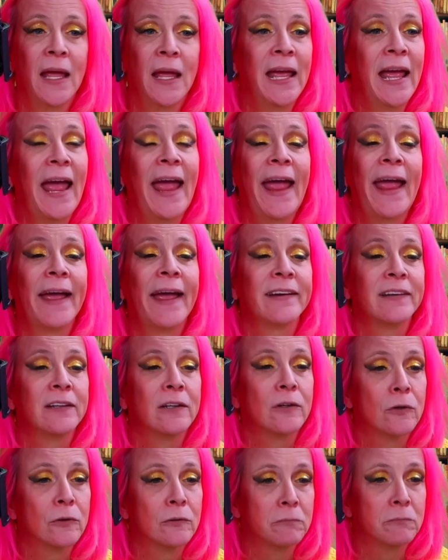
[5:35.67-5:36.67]
And
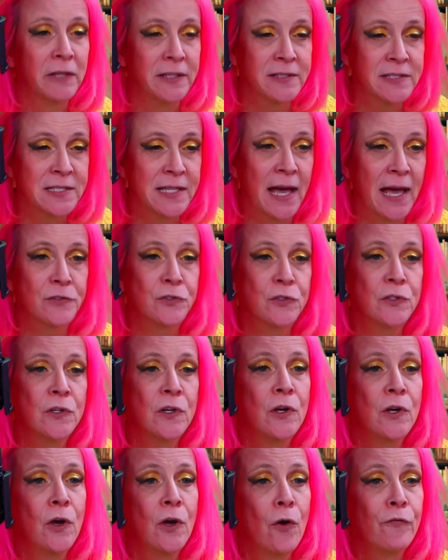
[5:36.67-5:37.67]
it says,
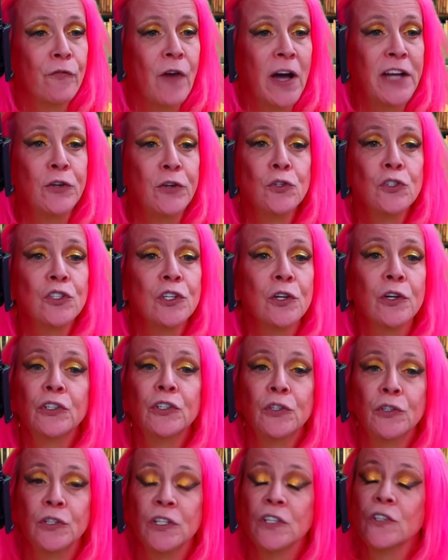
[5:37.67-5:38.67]
fiduciary
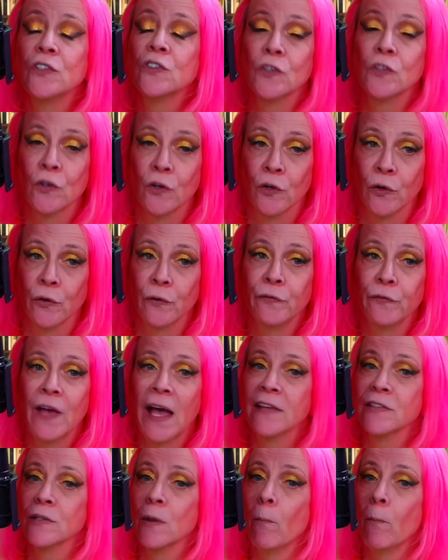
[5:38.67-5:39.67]
duties serve
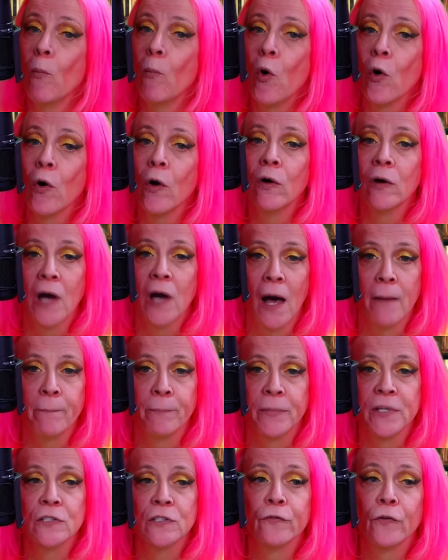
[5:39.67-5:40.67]
as a moral
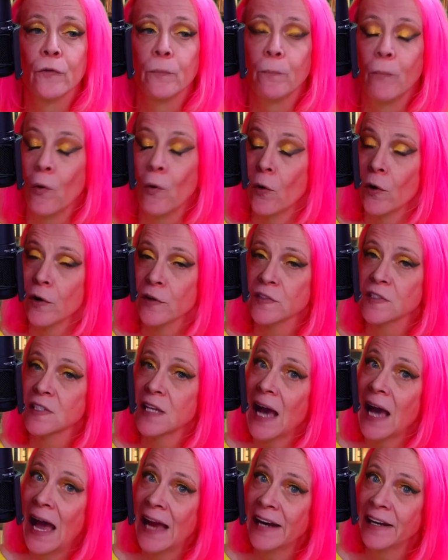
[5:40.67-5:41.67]
compass for boards,
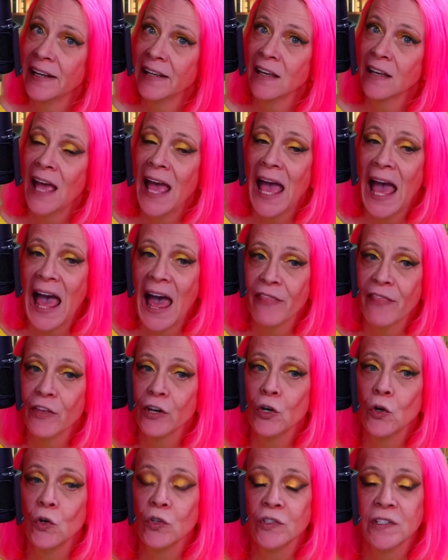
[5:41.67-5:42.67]
guiding
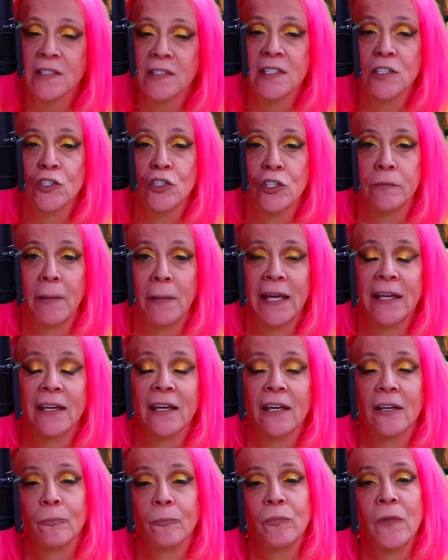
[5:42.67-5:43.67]
ethical decision
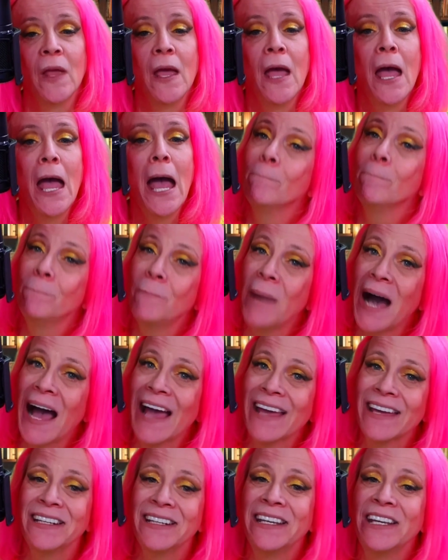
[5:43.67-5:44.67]
making. By
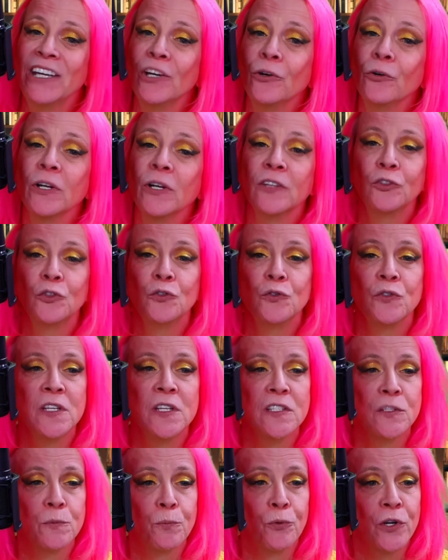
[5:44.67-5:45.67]
adhering to
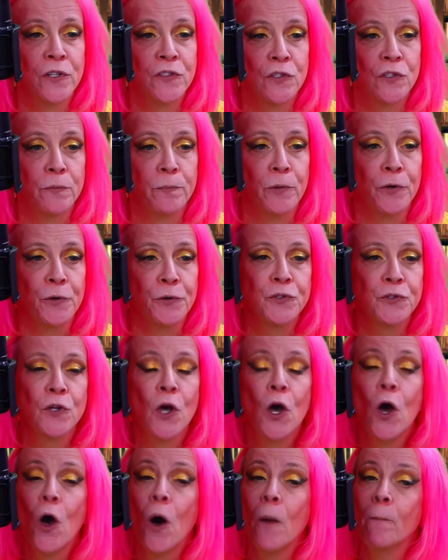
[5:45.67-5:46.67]
these principles,
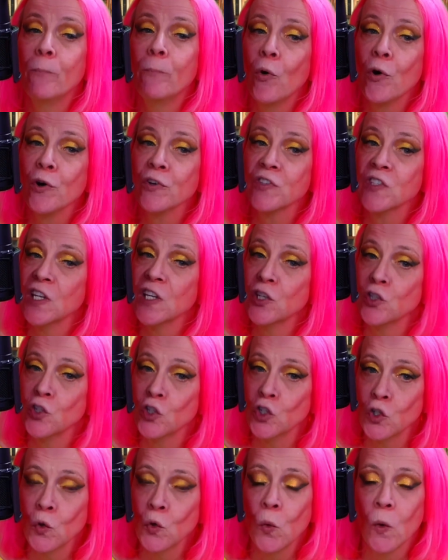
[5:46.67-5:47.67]
boards
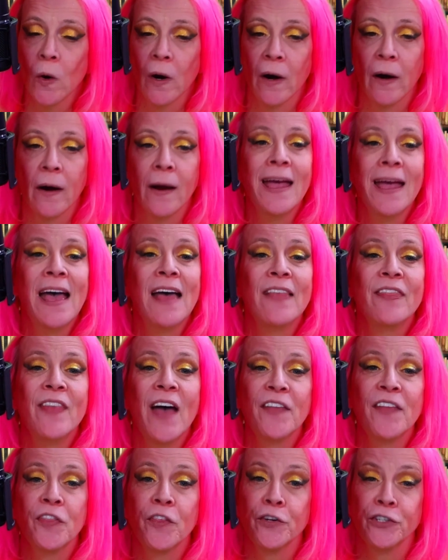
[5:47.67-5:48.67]
ensure
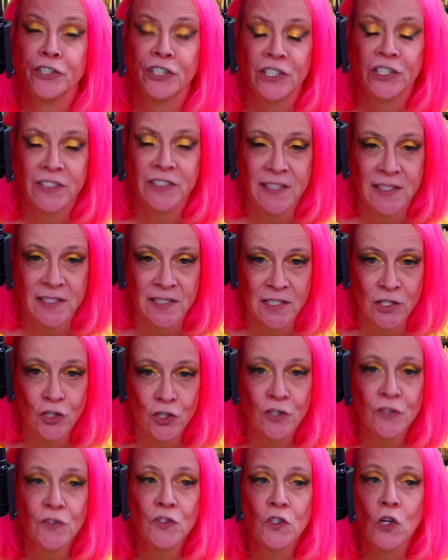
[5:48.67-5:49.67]
that their
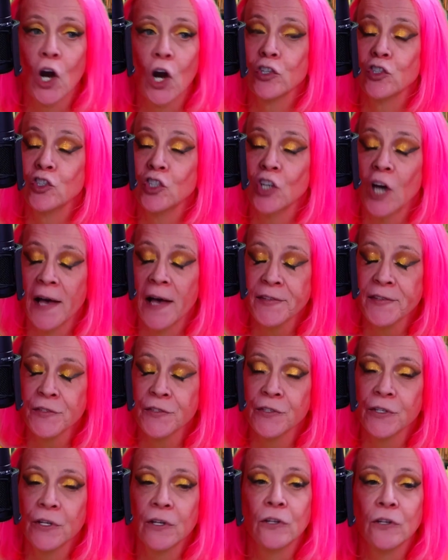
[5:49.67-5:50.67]
decisions are
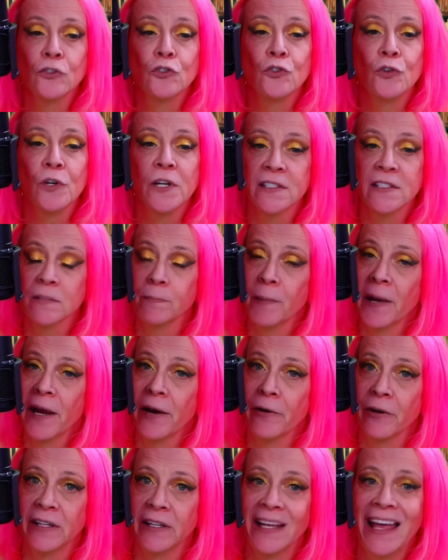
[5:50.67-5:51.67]
just,
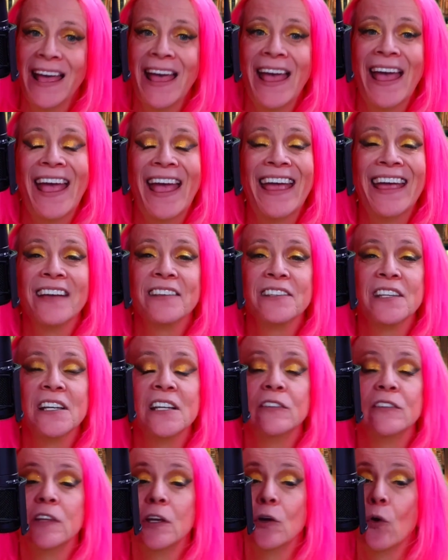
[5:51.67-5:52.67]
transparent, and
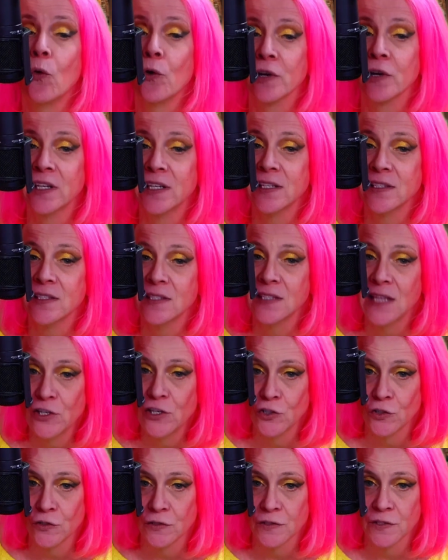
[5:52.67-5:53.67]
in the
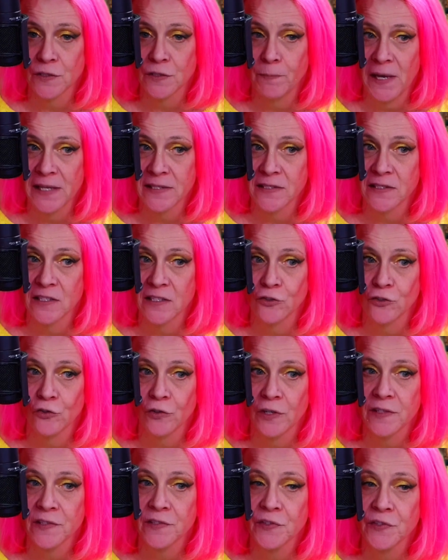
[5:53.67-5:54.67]
organization's best
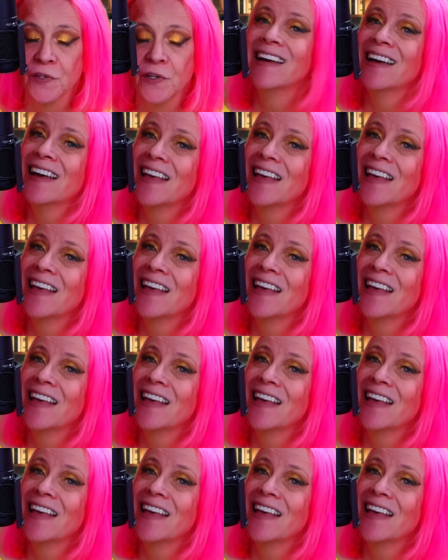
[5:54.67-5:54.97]
interest.